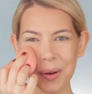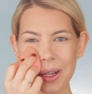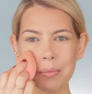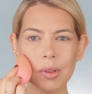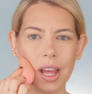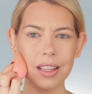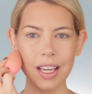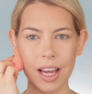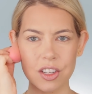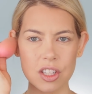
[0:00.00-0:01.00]
in and blend
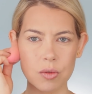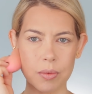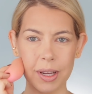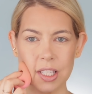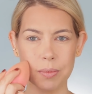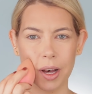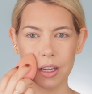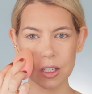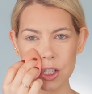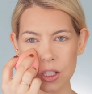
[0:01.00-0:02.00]
the edges with my
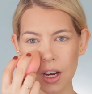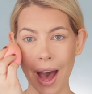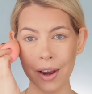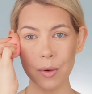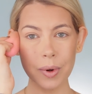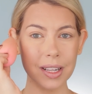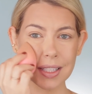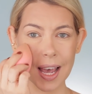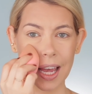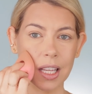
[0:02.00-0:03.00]
sponge. I don't run
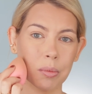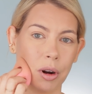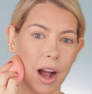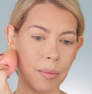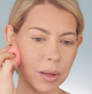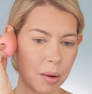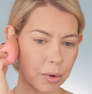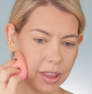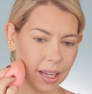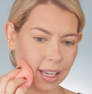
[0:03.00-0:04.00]
into any problem
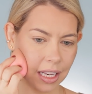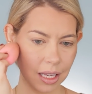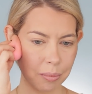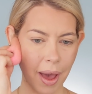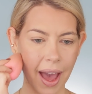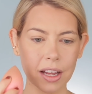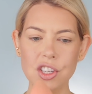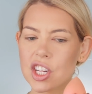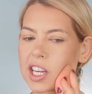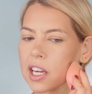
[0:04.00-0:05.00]
with it getting
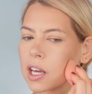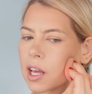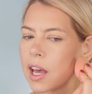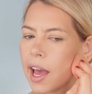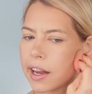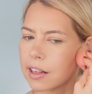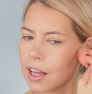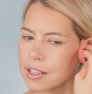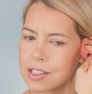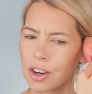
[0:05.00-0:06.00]
patchy. And
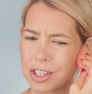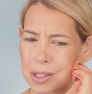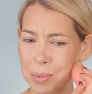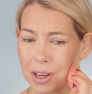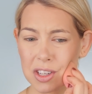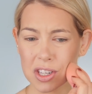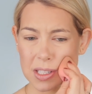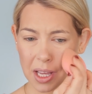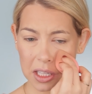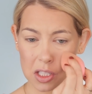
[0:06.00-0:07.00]
unless your sponge
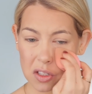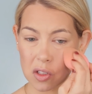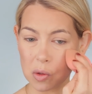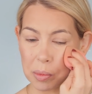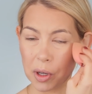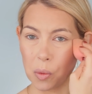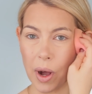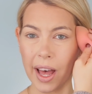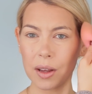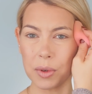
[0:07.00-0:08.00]
is like super
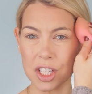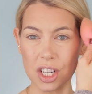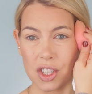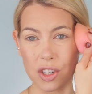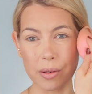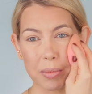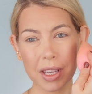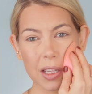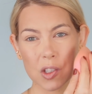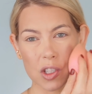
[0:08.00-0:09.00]
wet, which it shouldn't
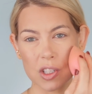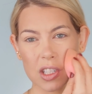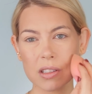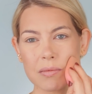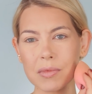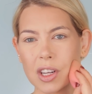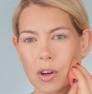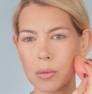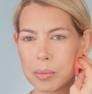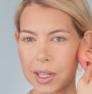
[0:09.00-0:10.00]
be, it should just, you
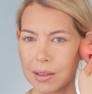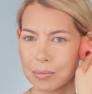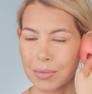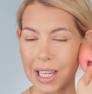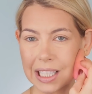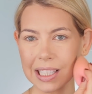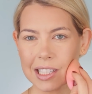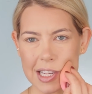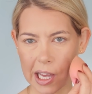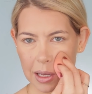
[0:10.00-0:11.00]
know, be lightly
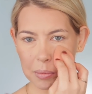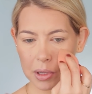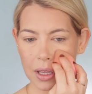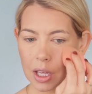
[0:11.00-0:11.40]
damp